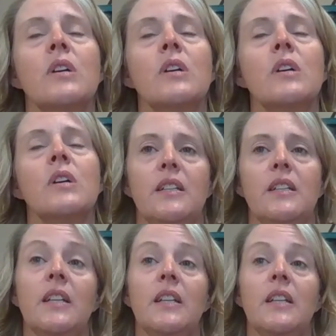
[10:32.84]

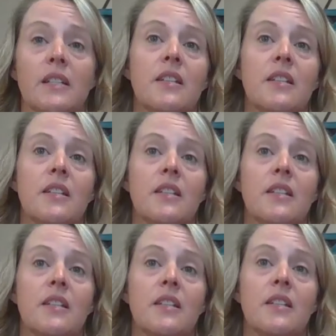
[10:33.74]
yes, it can be
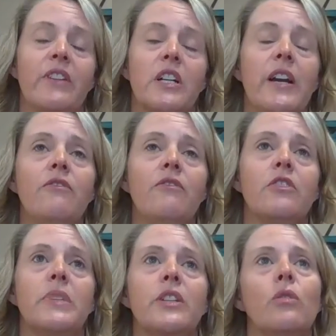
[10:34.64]
very helpful, but
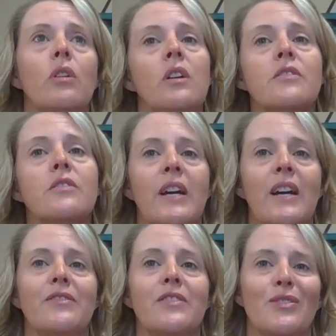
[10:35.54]
you also have to
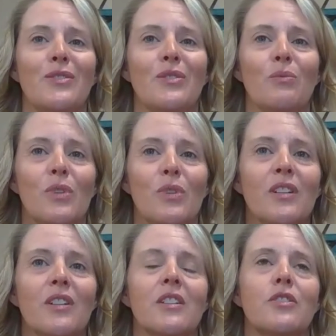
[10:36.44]
do the work
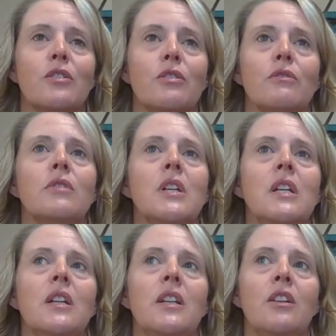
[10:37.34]
to,
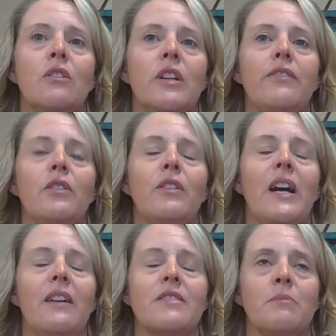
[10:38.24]
if you
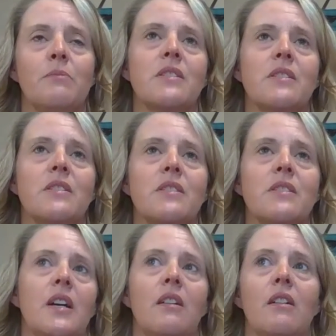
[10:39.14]
have some muscles
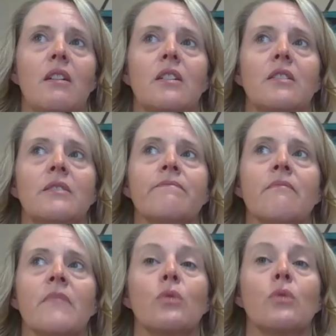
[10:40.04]
that are
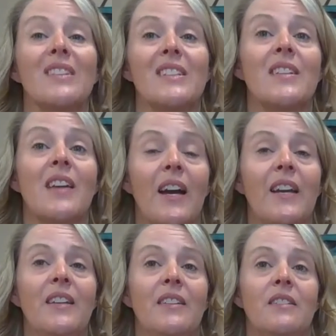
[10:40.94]
really
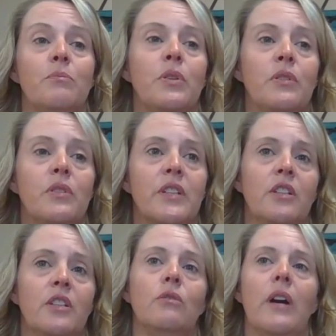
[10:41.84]
tight and pulling
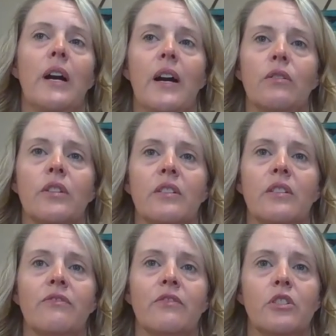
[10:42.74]
you out
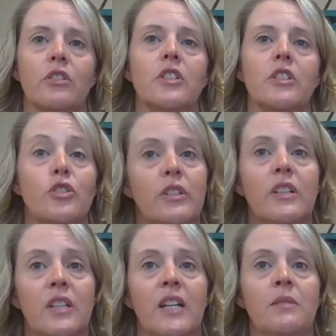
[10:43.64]
of good joint
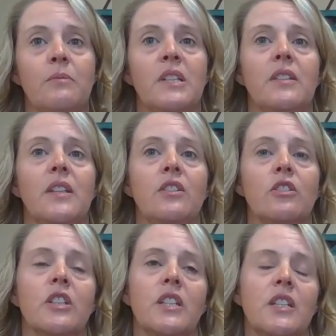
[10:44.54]
alignment, then you're
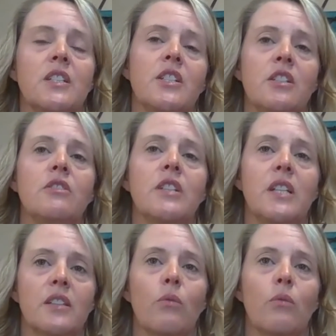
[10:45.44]
going to continue to
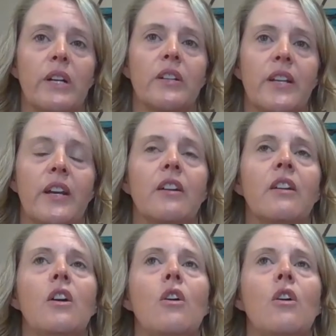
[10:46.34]
get the wear and tear.